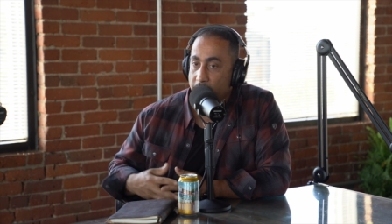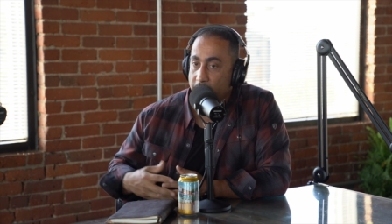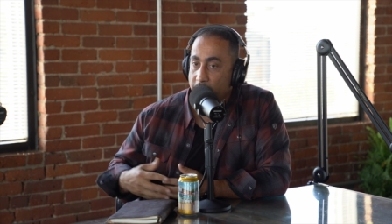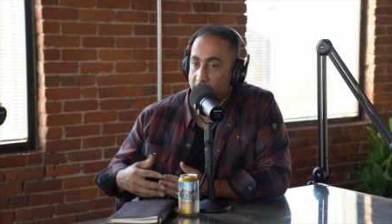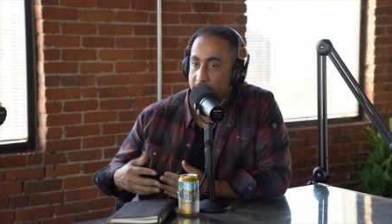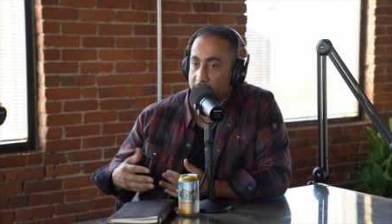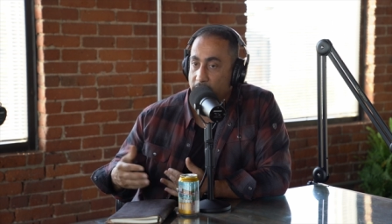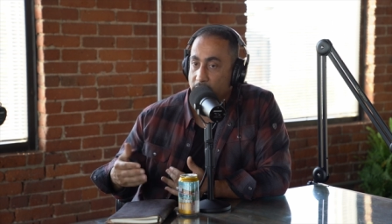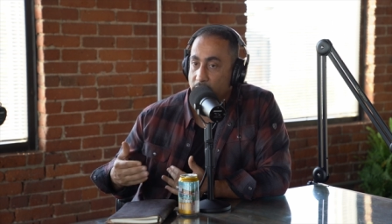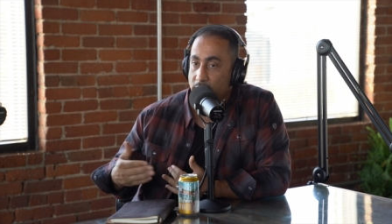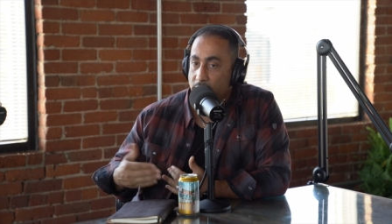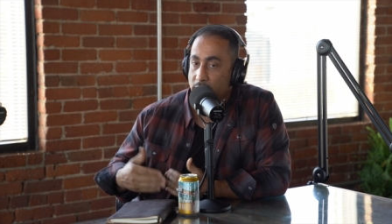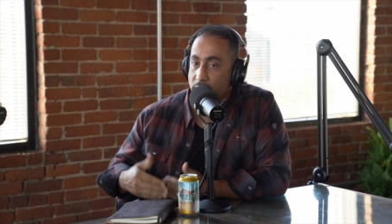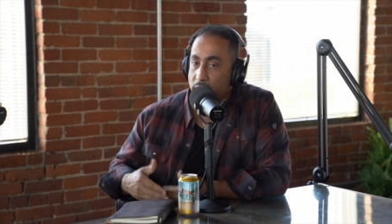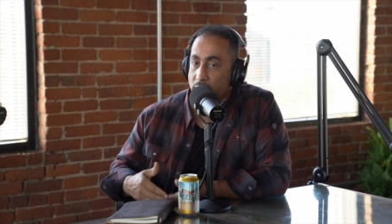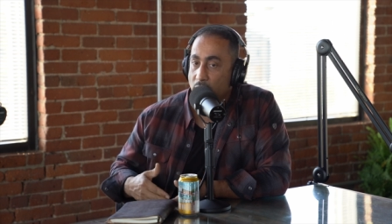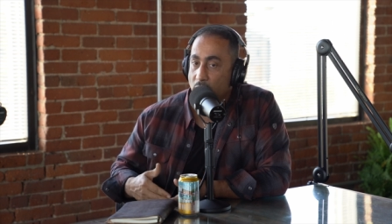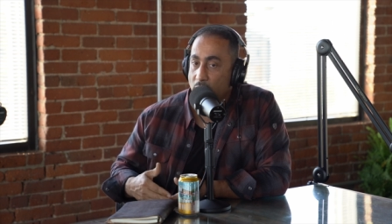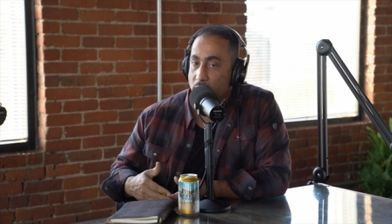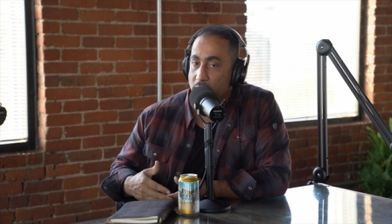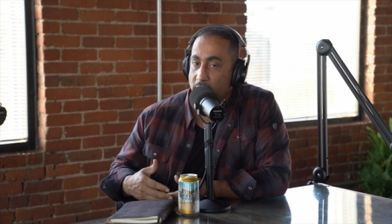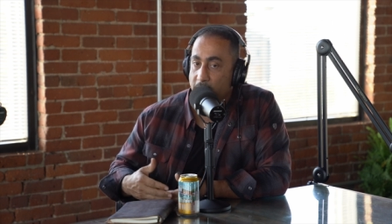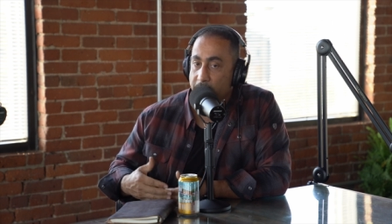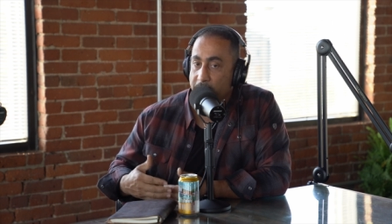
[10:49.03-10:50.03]
But
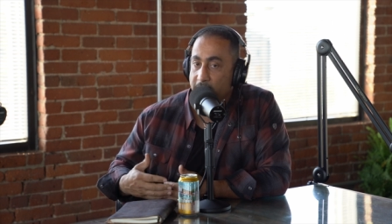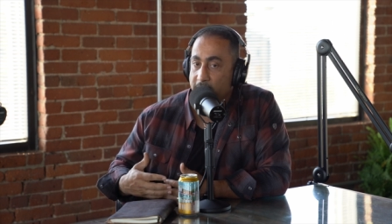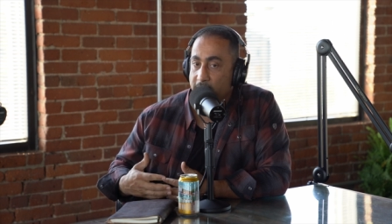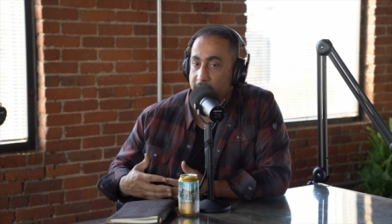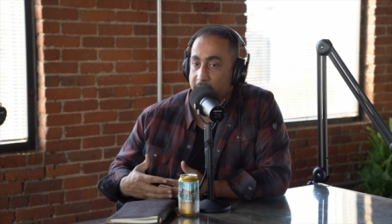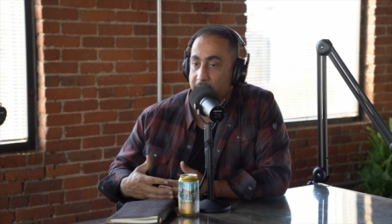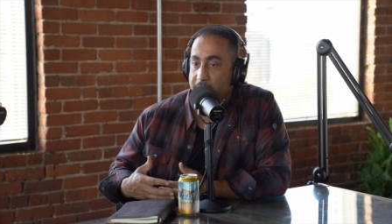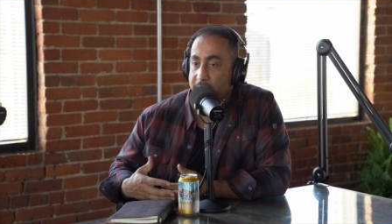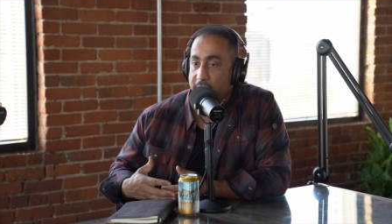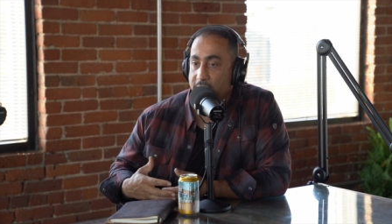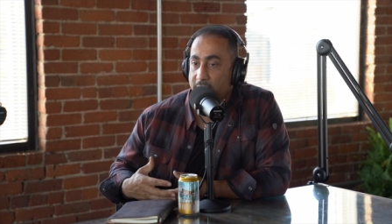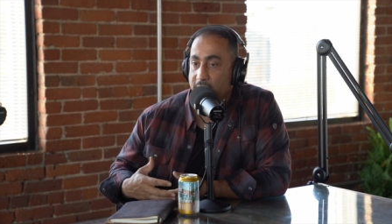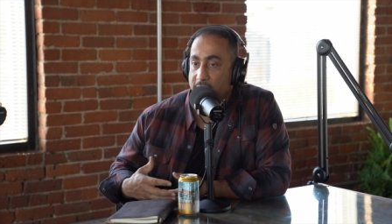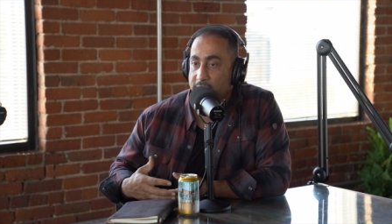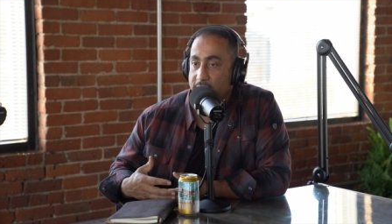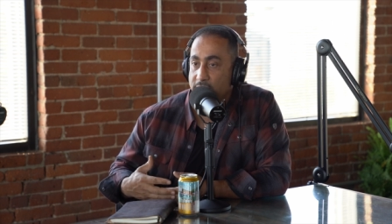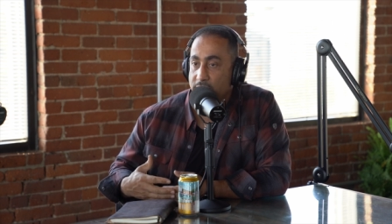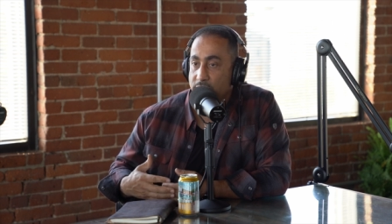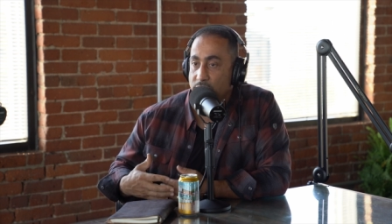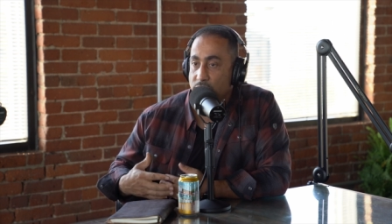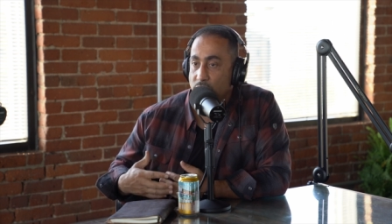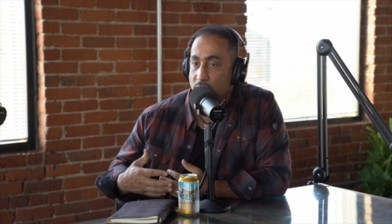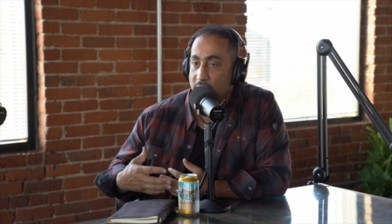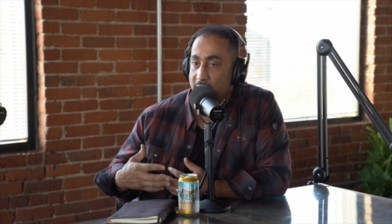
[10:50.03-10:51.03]
growing up in Lebanon,
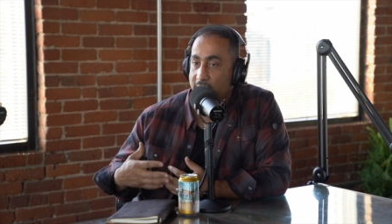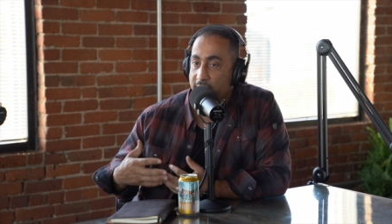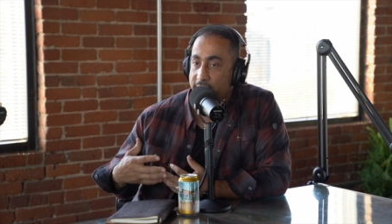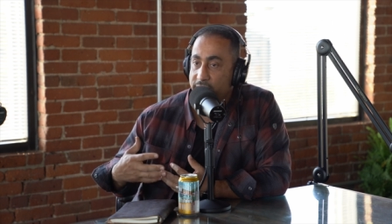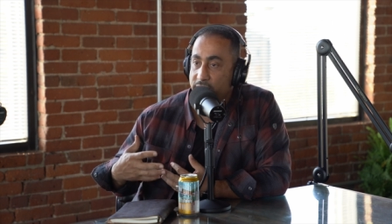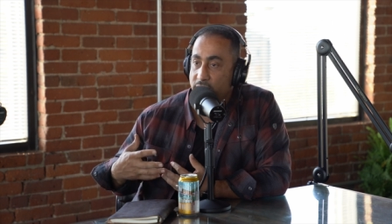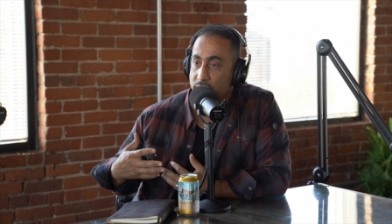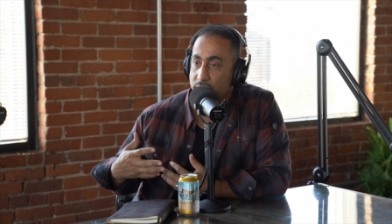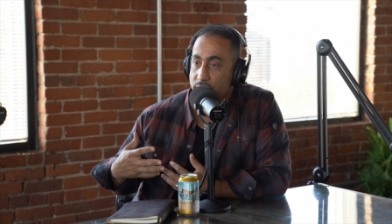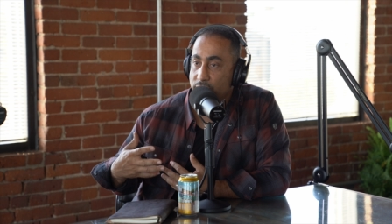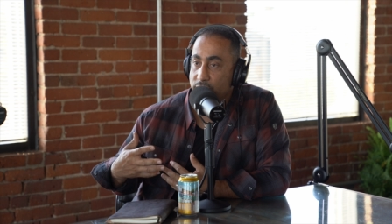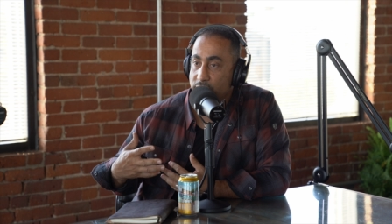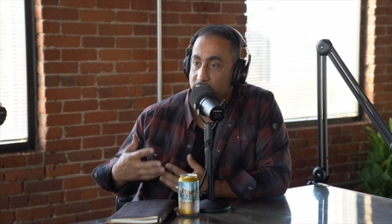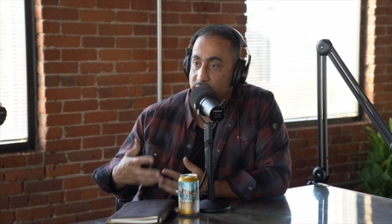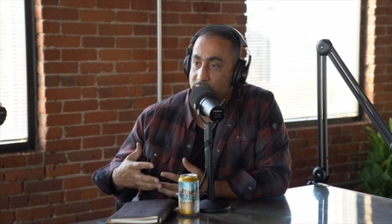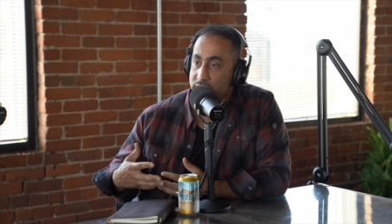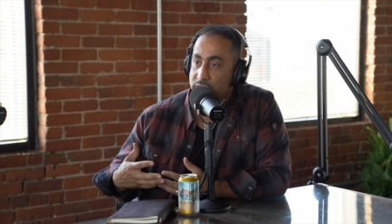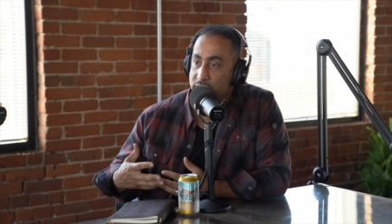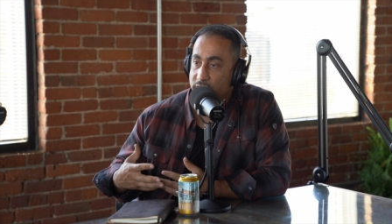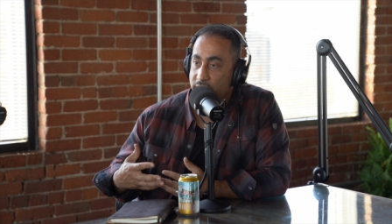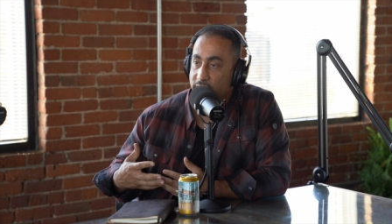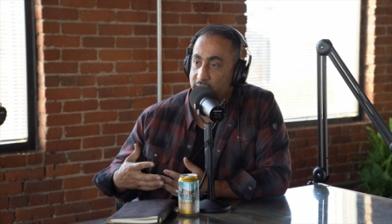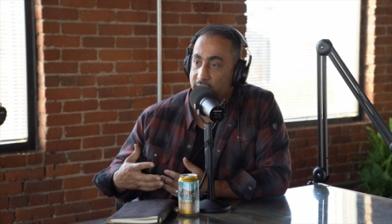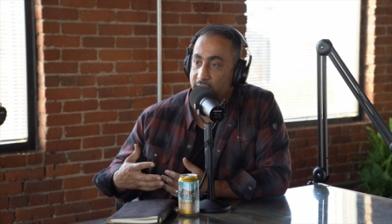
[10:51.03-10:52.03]
you have to really
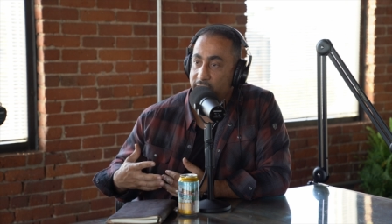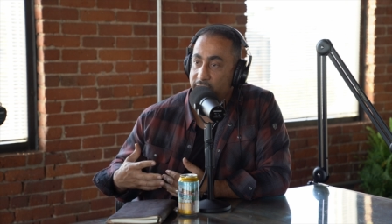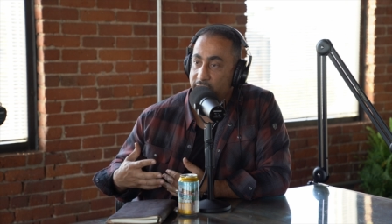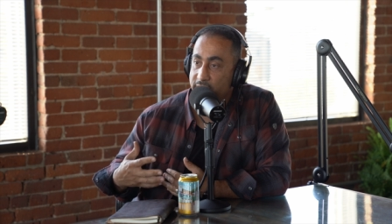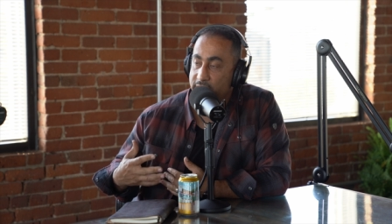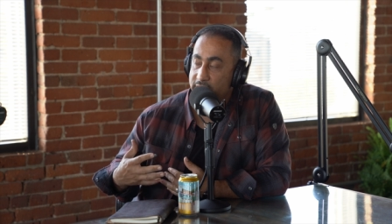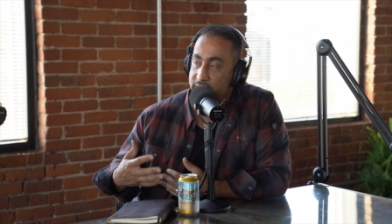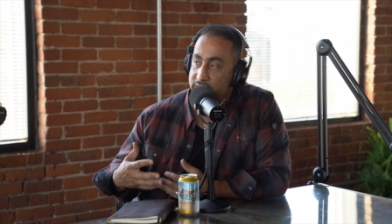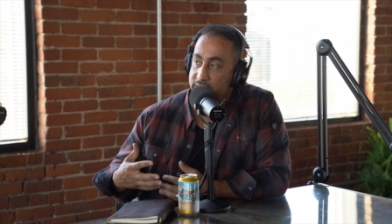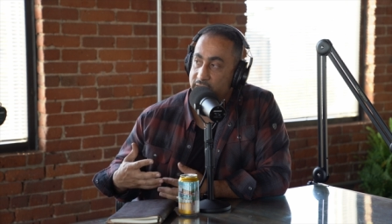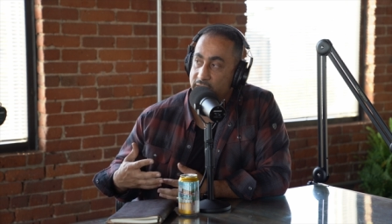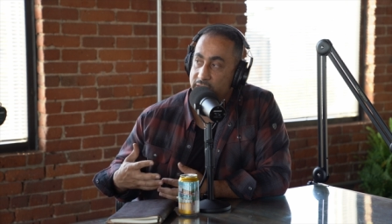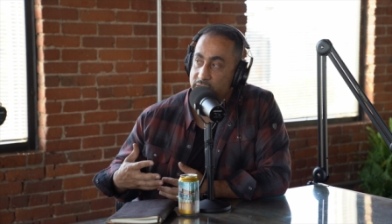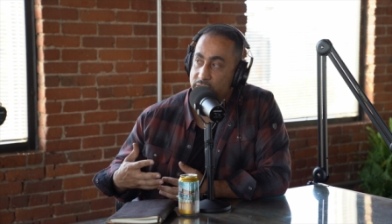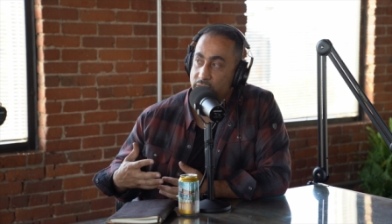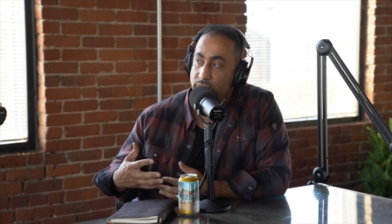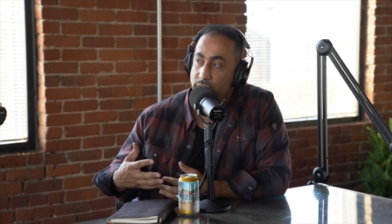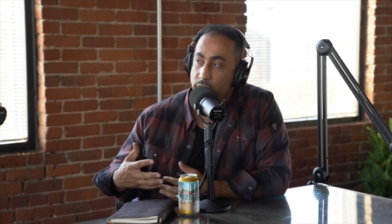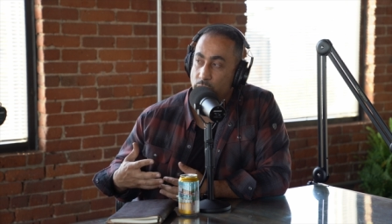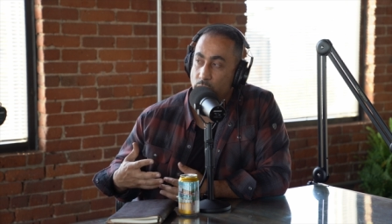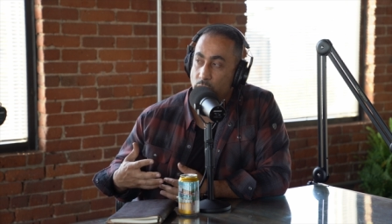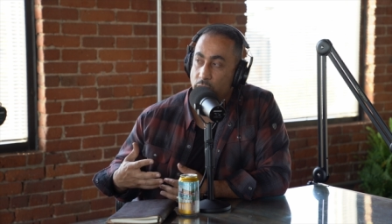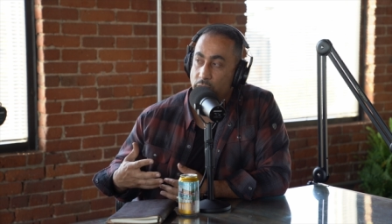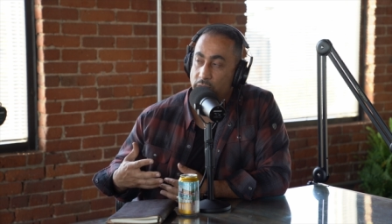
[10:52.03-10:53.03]
survive in the sense
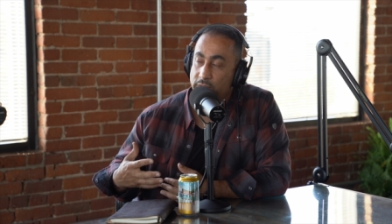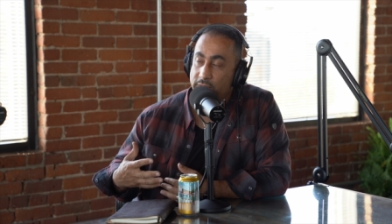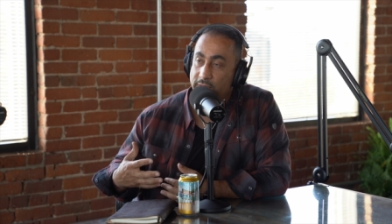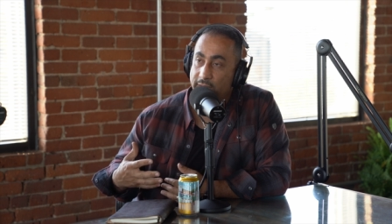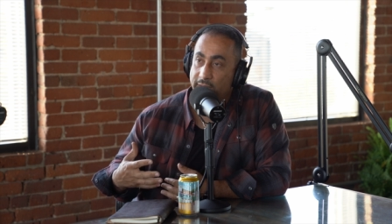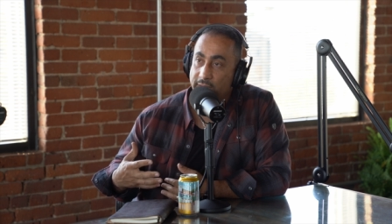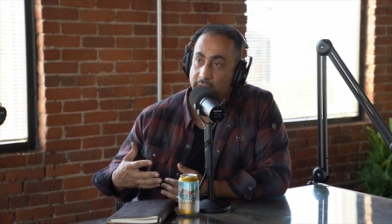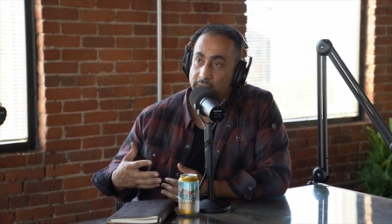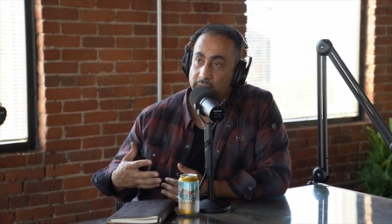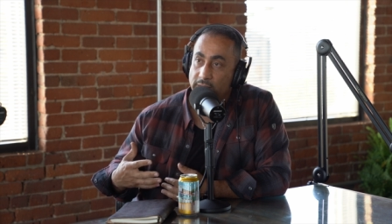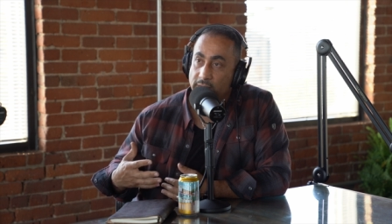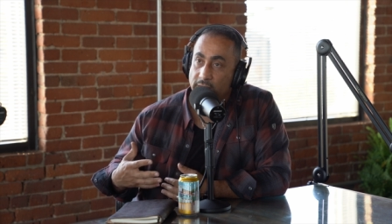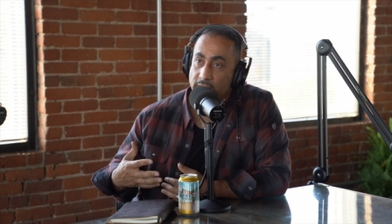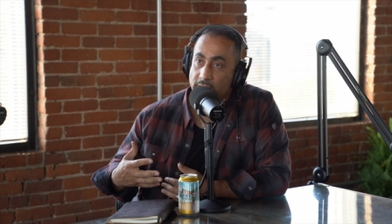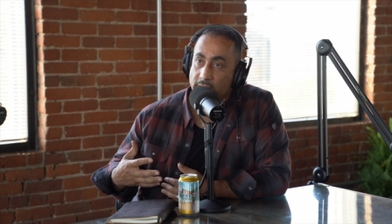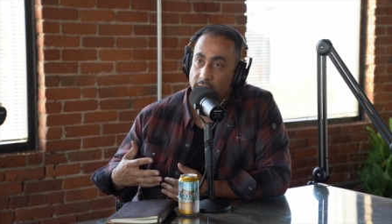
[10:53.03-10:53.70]
of the word that,